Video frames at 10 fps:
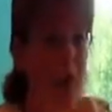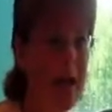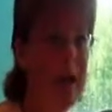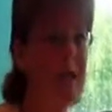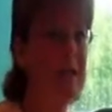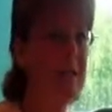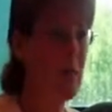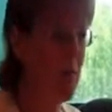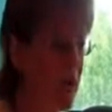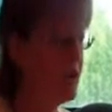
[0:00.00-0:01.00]
Writing is
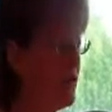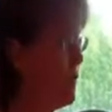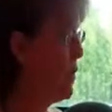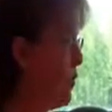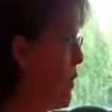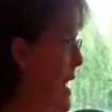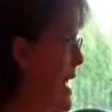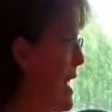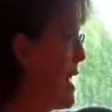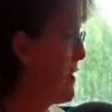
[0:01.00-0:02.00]
a wonderful way